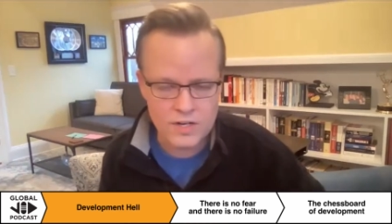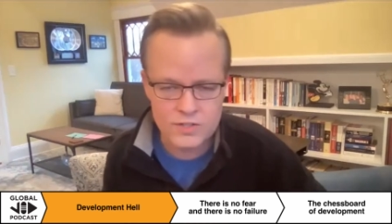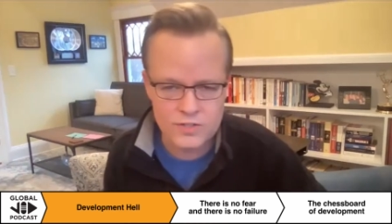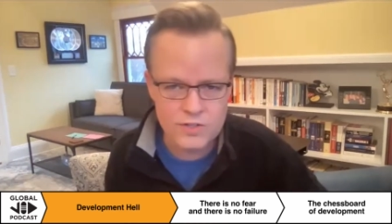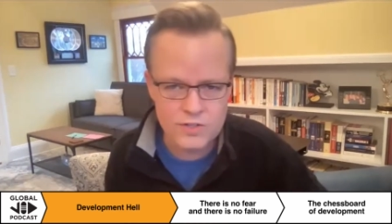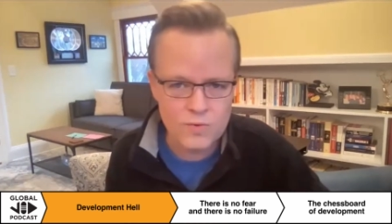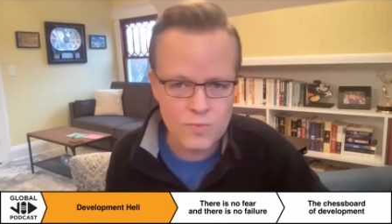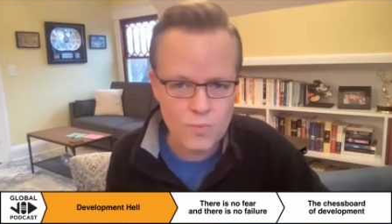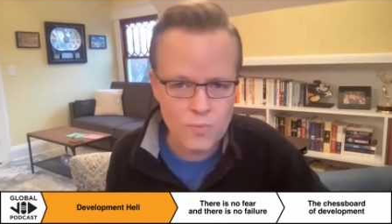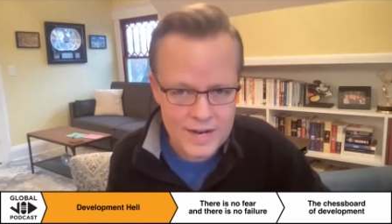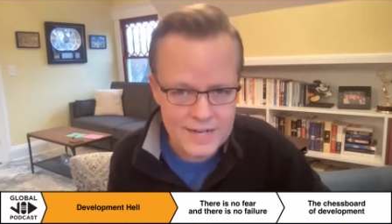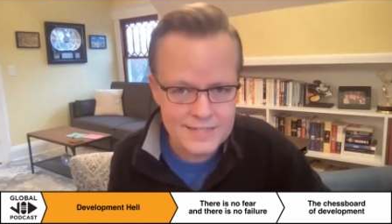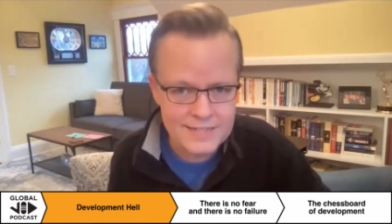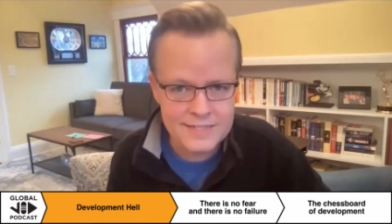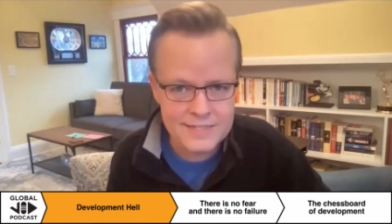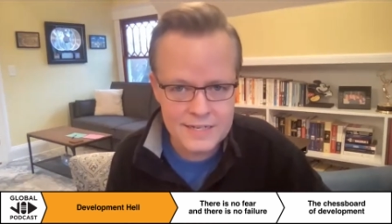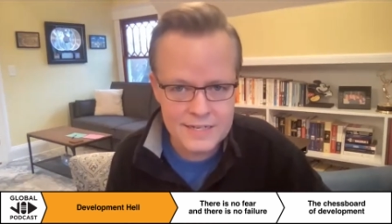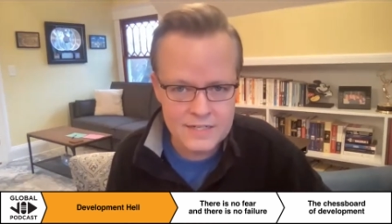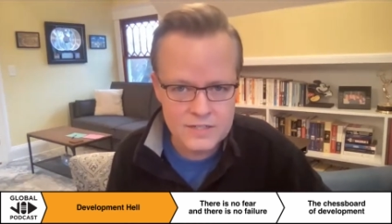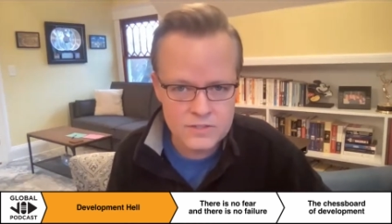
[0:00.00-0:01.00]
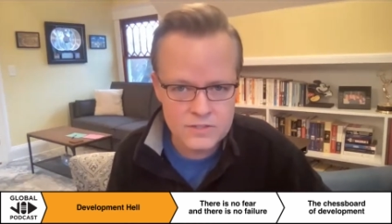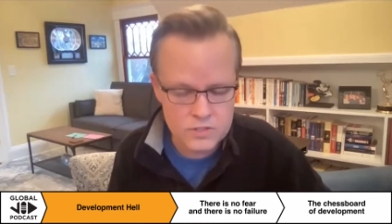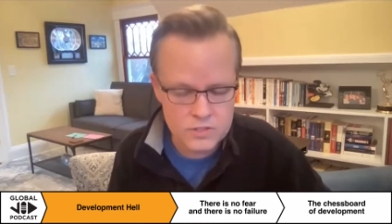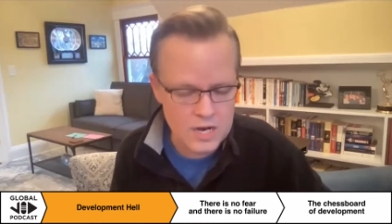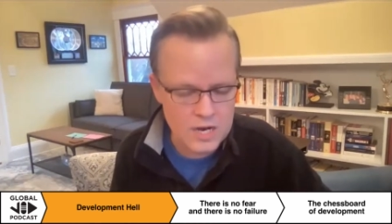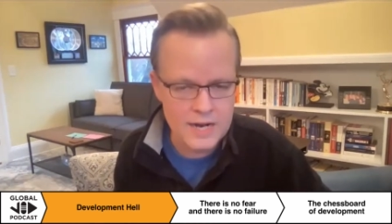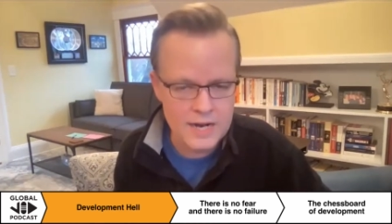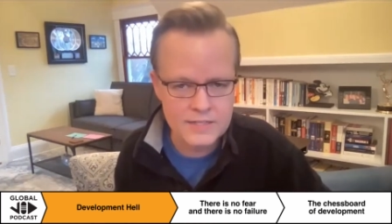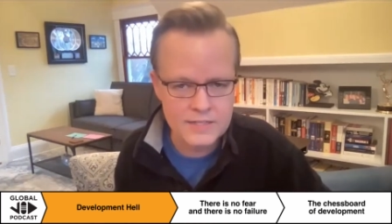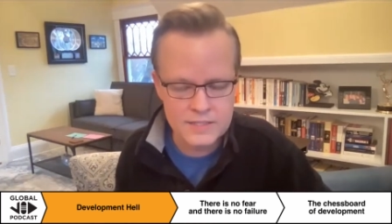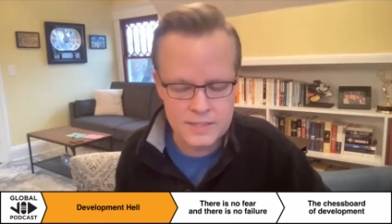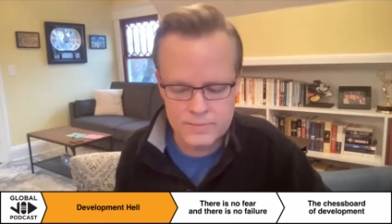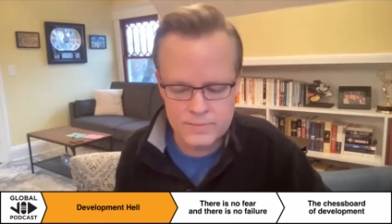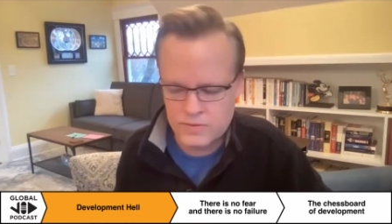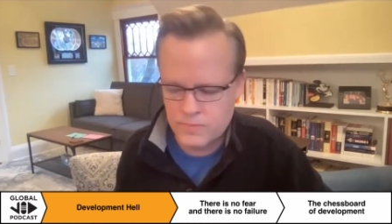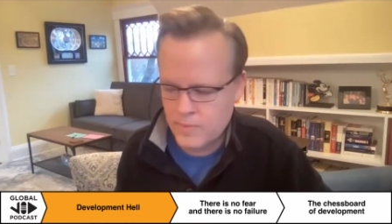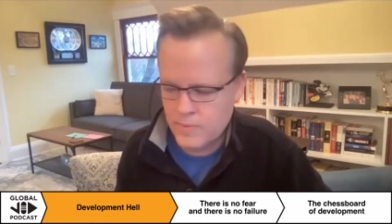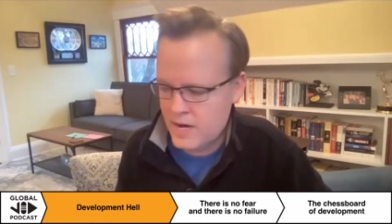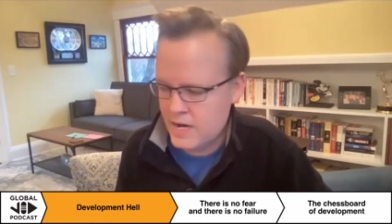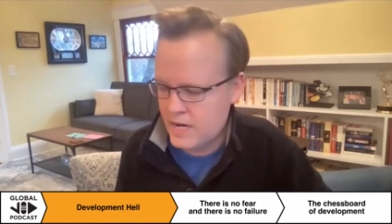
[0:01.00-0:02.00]
So they're wasting giant sums
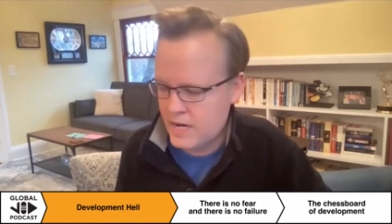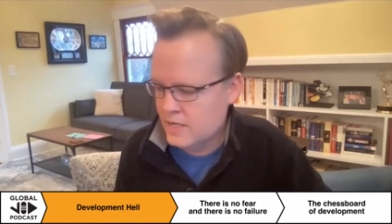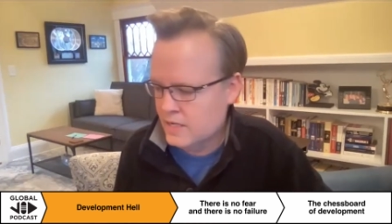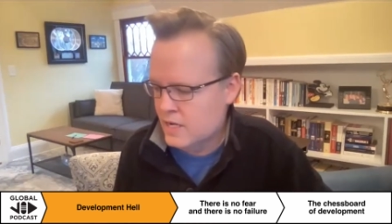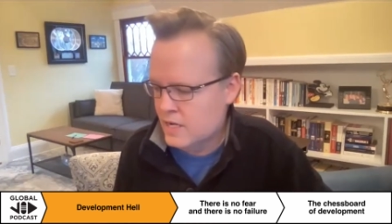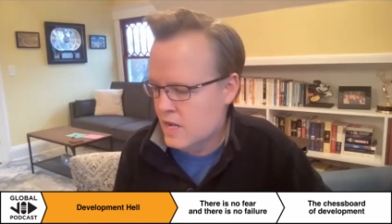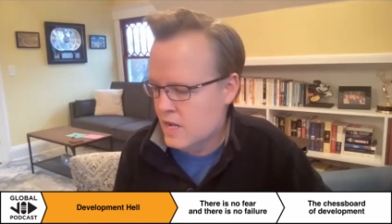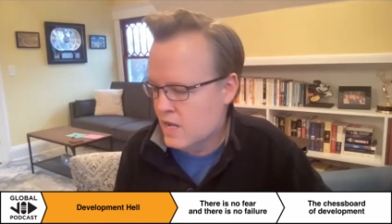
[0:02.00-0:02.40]
of money.